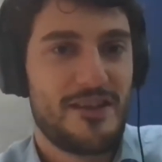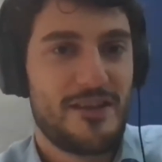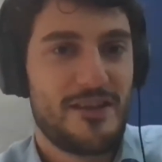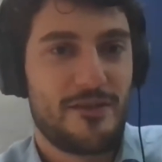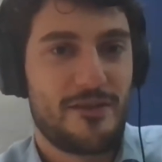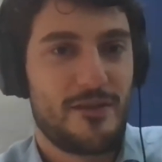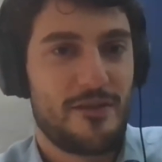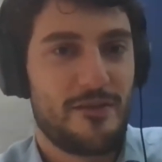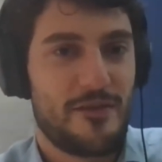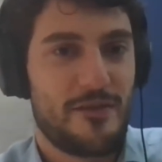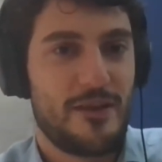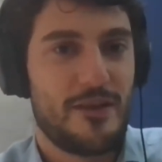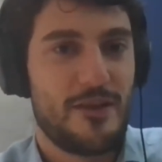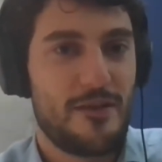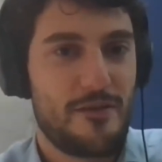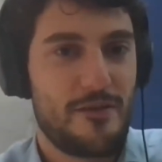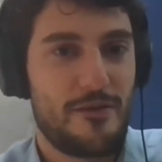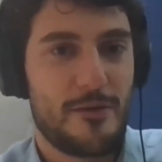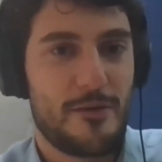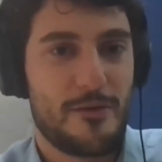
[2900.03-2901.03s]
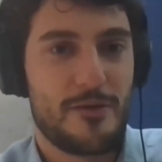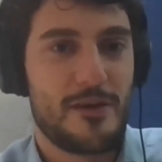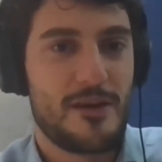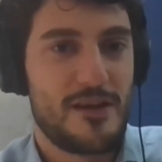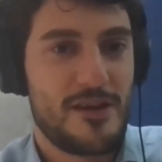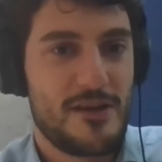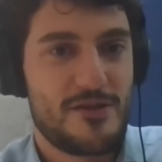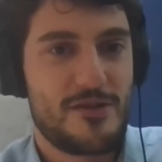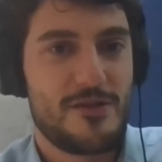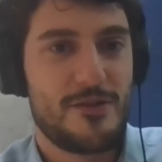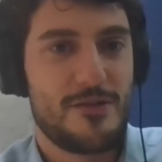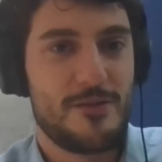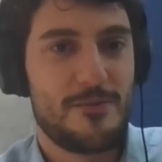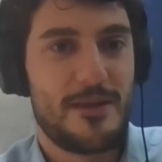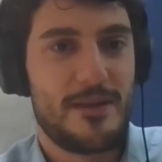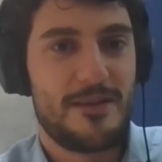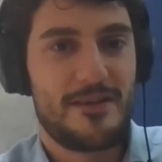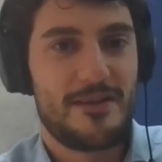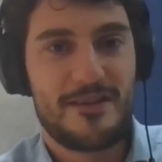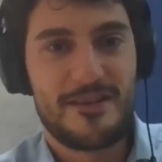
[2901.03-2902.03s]
sort of a thorny issue,
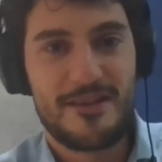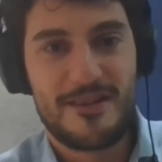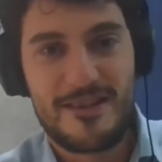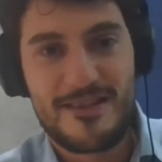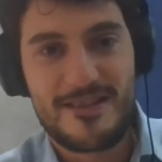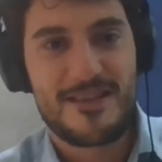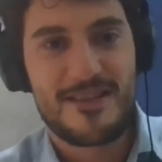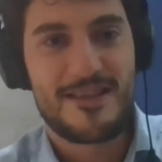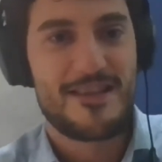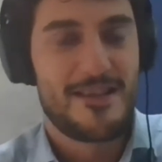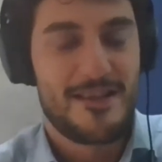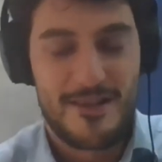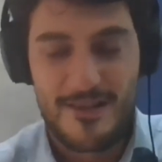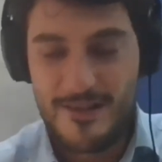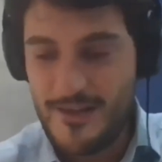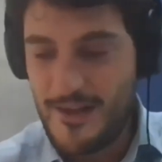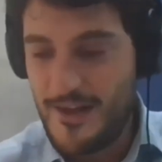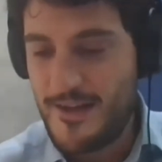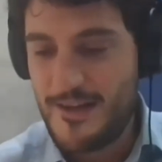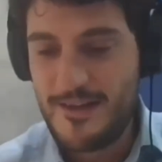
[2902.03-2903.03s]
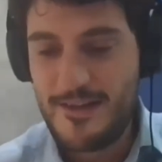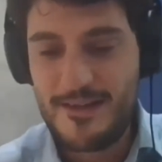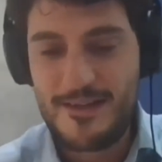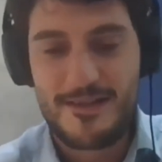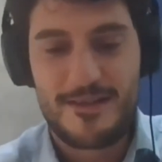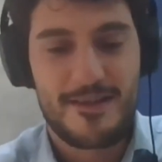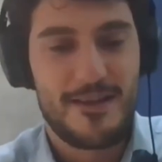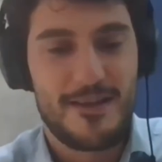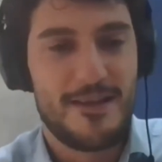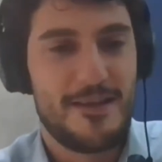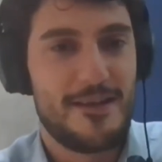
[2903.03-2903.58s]
whether these size